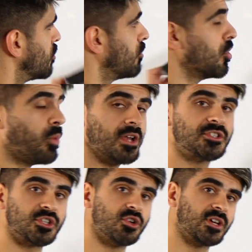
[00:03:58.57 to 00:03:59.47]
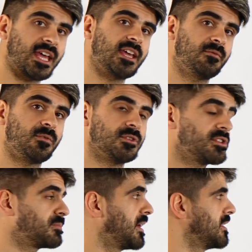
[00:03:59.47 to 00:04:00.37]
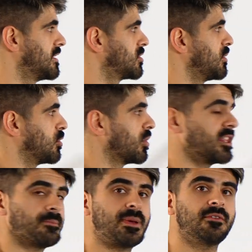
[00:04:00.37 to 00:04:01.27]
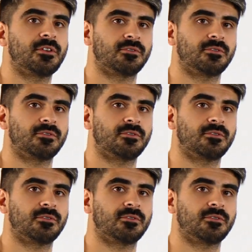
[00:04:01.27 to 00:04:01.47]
Row 1 does not get influenced by this. We call it the pivot